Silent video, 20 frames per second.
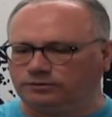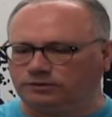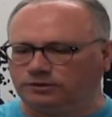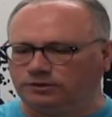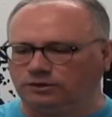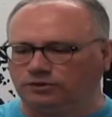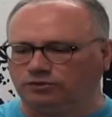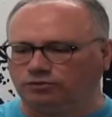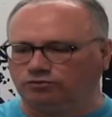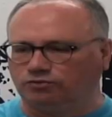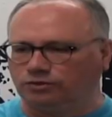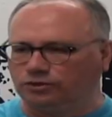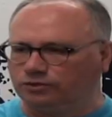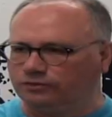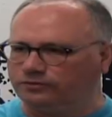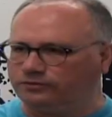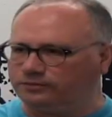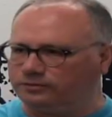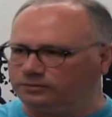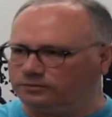new
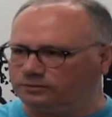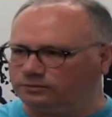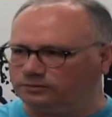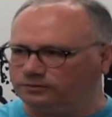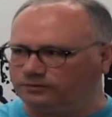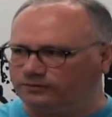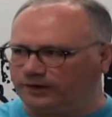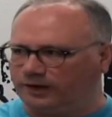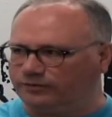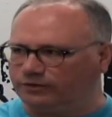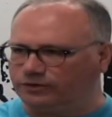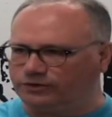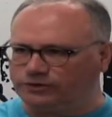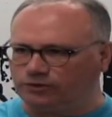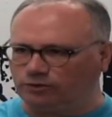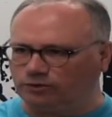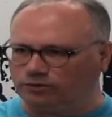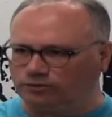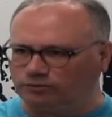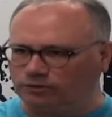roof, 5 years
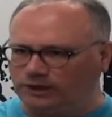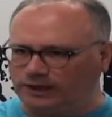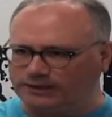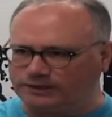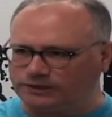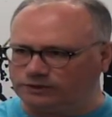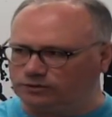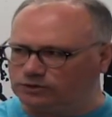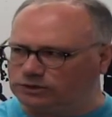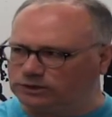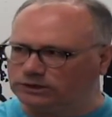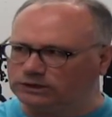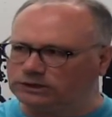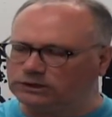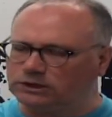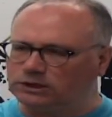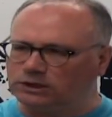old or less usually.